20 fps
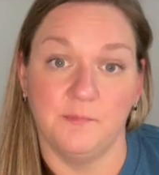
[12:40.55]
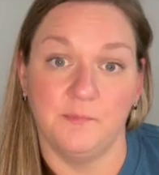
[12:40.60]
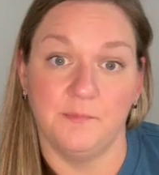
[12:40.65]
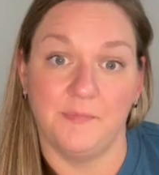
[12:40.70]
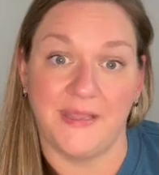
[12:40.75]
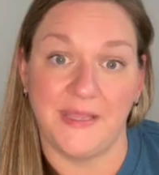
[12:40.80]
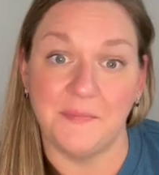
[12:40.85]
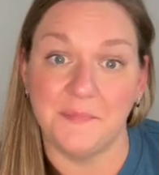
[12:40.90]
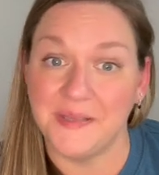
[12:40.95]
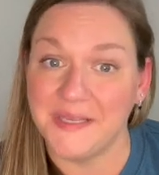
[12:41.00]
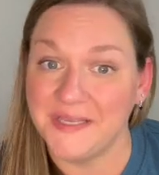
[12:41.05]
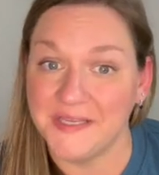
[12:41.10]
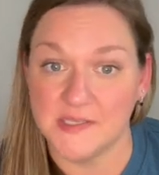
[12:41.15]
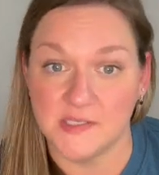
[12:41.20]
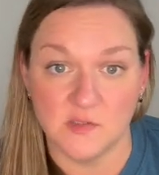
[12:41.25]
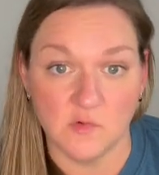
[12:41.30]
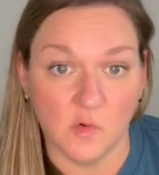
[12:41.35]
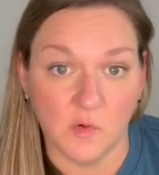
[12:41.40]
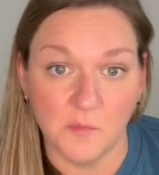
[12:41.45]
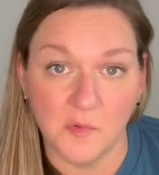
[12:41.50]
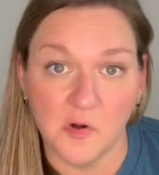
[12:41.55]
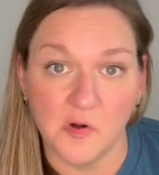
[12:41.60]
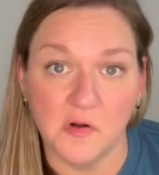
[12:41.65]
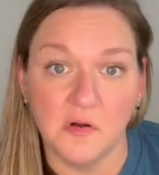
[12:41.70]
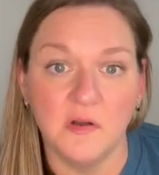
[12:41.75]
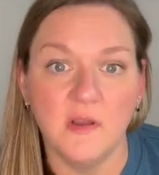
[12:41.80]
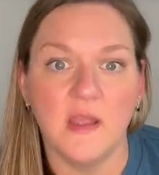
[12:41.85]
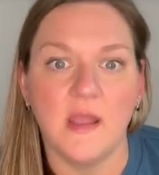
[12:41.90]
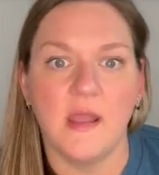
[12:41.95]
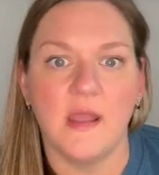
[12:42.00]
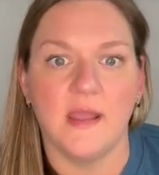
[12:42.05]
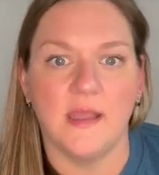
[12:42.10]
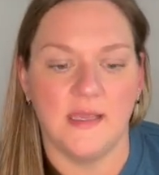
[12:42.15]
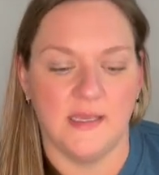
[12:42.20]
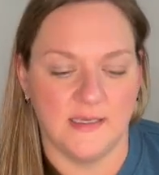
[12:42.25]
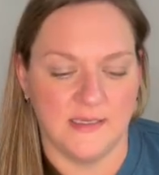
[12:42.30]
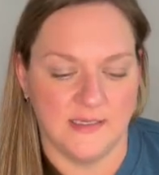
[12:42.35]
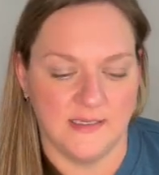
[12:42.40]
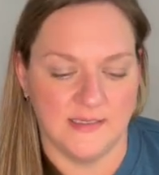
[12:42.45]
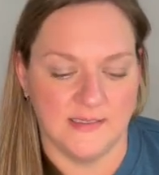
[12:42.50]
BMP is normal.
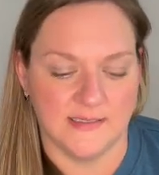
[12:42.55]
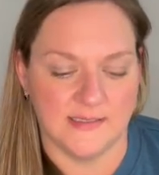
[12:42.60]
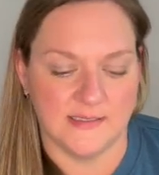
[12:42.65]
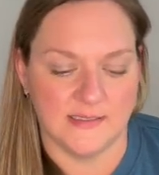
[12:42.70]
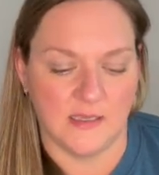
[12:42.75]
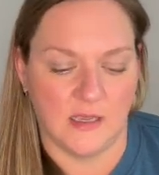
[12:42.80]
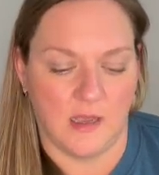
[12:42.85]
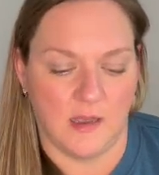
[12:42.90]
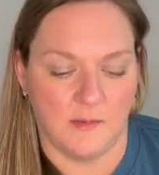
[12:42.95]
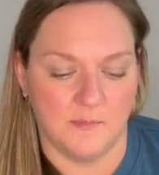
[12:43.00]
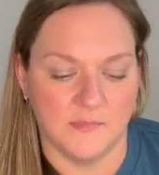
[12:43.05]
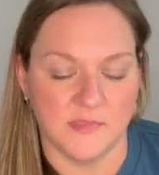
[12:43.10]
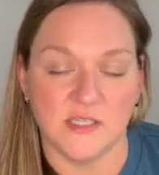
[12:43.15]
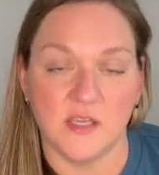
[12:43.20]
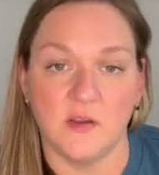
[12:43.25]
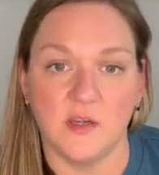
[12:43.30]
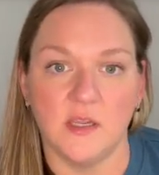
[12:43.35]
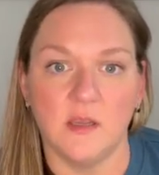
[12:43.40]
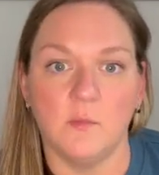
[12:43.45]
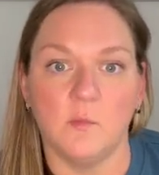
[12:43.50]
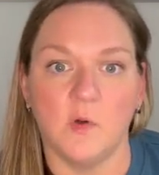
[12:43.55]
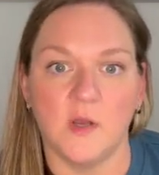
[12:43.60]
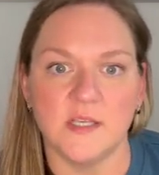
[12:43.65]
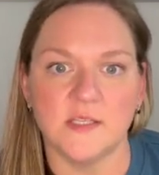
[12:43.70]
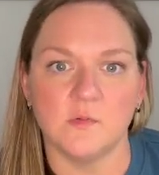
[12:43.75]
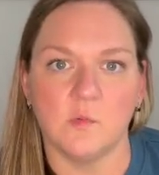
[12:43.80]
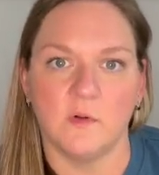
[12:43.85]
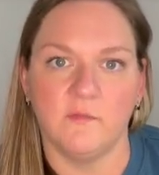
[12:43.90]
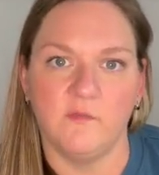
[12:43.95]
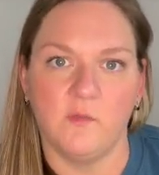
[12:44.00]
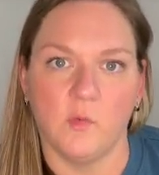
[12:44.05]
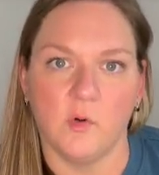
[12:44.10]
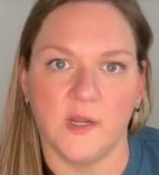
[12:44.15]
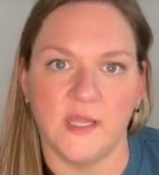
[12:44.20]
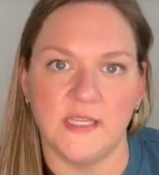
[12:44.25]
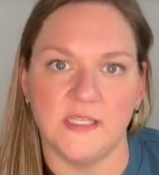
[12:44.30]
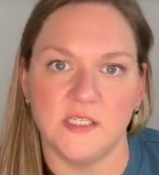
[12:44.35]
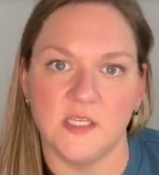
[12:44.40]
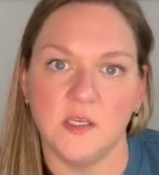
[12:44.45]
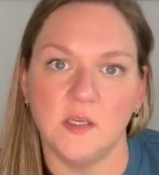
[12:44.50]
His sodium was
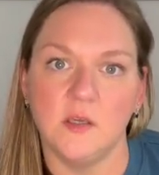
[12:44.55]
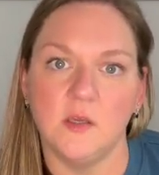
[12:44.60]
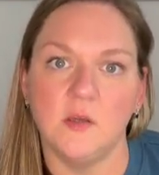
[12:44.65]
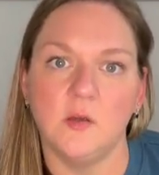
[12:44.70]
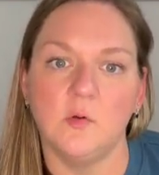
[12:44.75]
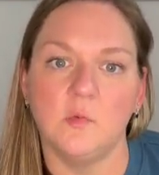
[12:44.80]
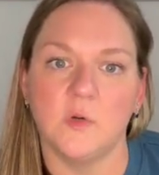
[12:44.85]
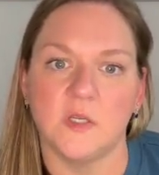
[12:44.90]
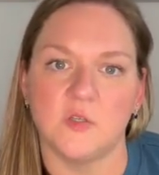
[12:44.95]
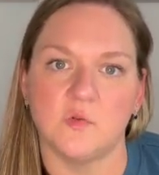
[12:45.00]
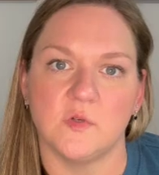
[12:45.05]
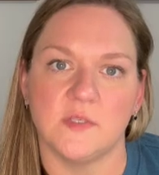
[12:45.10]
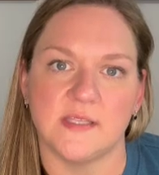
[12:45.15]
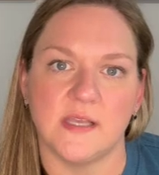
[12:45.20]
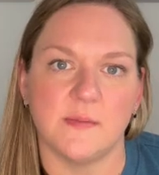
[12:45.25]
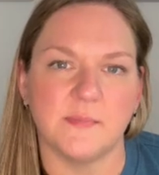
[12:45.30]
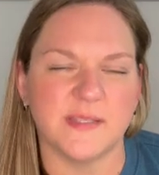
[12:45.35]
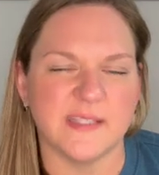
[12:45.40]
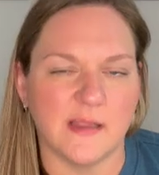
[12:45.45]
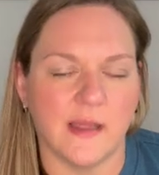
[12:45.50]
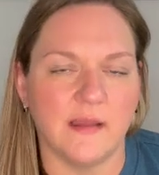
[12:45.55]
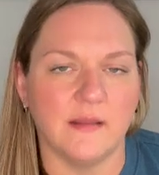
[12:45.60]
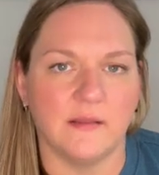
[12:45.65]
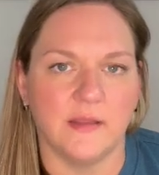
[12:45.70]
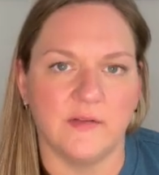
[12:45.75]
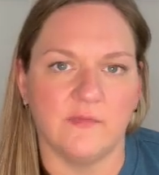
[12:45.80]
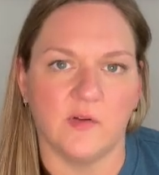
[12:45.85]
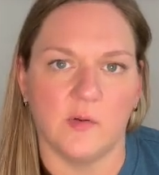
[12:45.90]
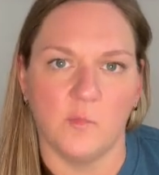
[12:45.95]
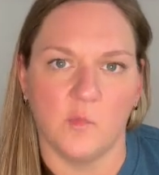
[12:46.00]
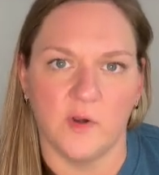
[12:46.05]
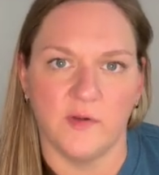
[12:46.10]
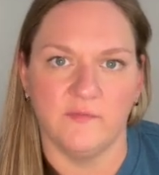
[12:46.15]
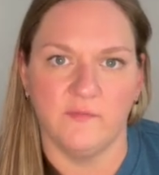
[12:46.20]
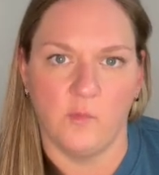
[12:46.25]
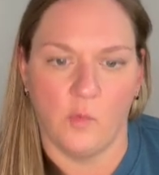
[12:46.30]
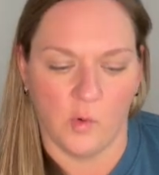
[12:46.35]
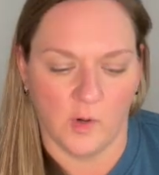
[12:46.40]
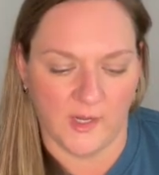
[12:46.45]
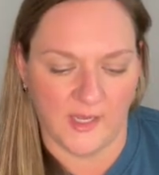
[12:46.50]
142, which was up slightly from
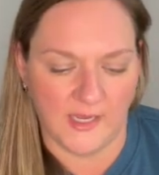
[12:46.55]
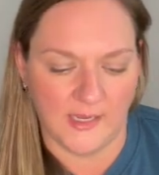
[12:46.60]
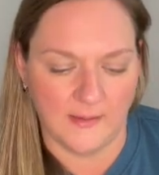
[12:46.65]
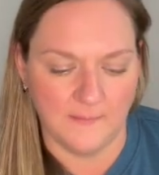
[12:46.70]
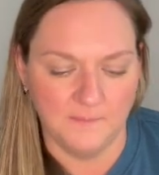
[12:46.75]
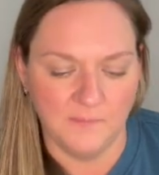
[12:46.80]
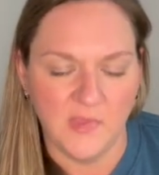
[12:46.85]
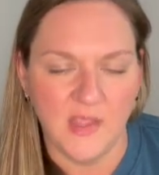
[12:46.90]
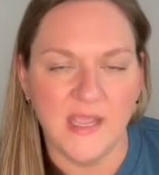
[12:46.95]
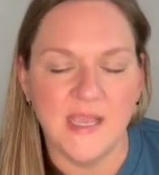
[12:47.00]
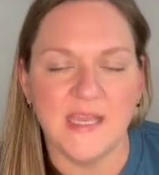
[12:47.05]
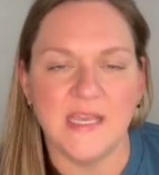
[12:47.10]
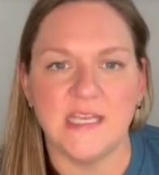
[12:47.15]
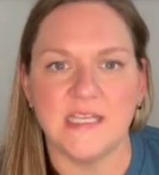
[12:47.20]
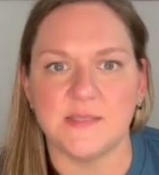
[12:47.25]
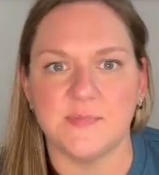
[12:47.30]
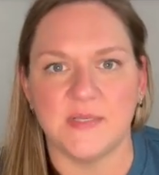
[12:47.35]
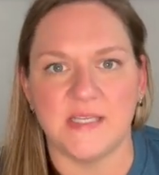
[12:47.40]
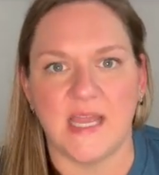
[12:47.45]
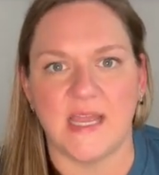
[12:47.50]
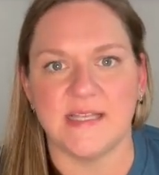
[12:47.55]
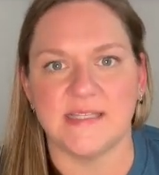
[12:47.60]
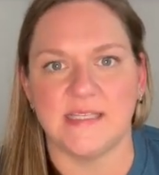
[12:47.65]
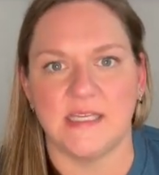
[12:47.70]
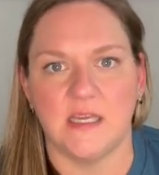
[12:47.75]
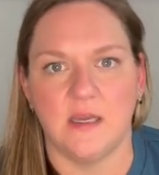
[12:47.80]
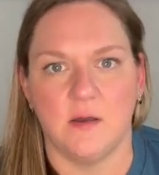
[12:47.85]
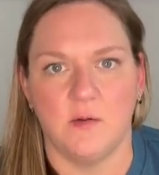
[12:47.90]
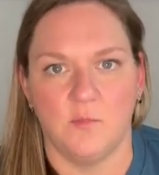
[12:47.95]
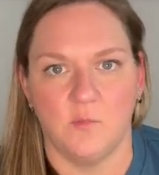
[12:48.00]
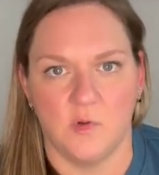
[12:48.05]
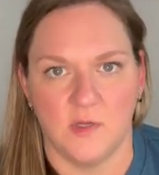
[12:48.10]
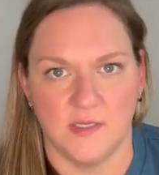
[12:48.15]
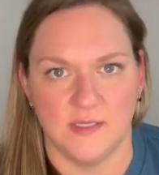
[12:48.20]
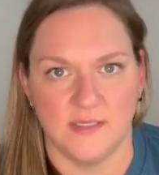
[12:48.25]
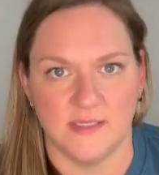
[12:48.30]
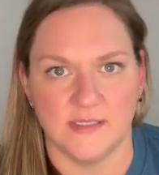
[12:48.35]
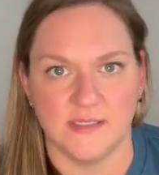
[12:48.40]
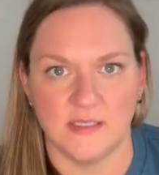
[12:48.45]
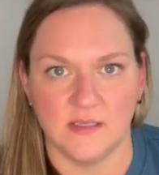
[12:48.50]
140. His potassium
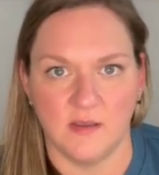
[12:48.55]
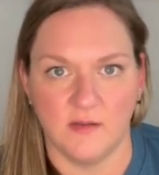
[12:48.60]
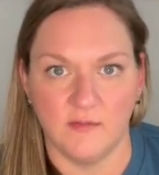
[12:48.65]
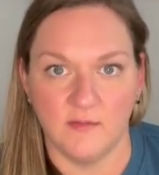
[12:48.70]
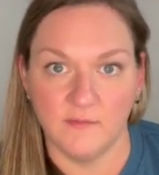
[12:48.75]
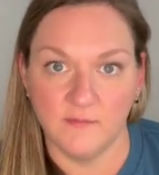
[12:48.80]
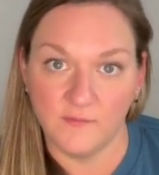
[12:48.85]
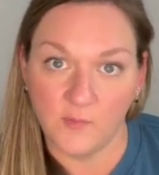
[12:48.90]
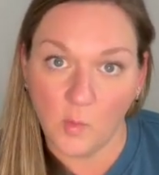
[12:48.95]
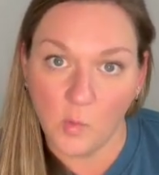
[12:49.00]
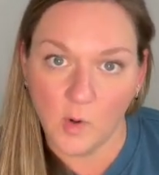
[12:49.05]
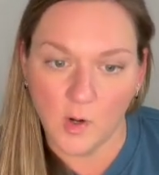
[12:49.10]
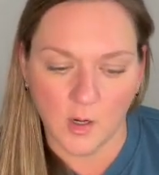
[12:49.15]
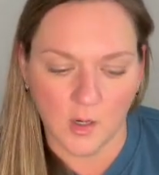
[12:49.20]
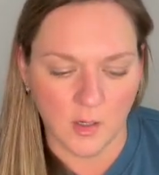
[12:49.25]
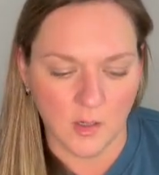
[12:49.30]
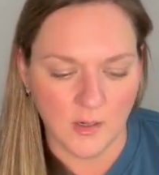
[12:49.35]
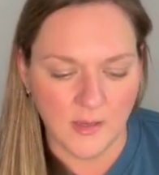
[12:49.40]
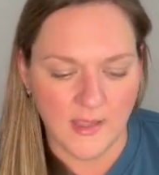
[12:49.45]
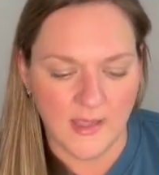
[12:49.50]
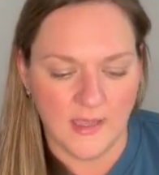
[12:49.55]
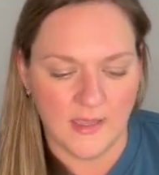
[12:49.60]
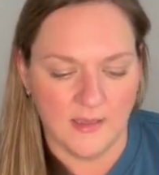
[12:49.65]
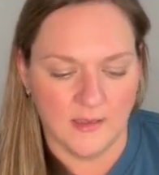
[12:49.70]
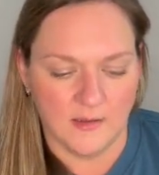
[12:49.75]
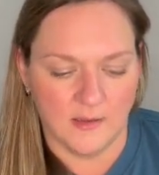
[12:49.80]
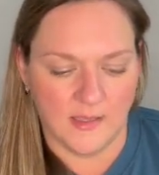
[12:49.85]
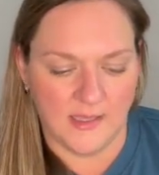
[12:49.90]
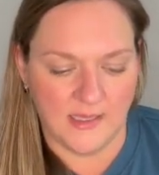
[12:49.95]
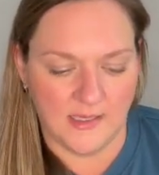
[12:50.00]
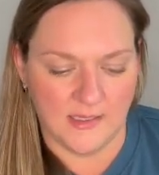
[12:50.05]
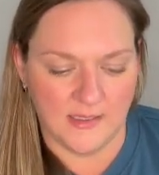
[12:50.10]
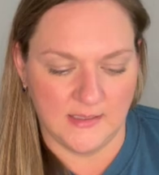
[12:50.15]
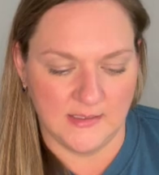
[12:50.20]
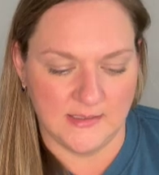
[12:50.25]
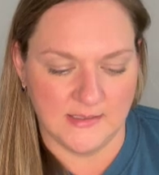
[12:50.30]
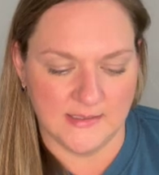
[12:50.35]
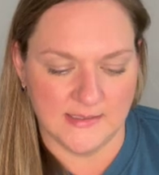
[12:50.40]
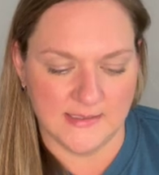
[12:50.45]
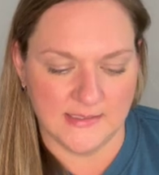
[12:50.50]
was 4.
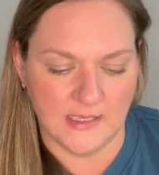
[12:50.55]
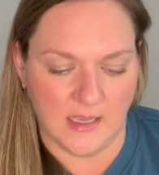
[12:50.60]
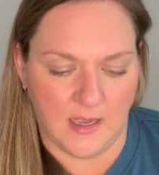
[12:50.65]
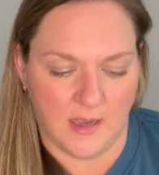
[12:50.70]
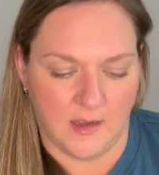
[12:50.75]
His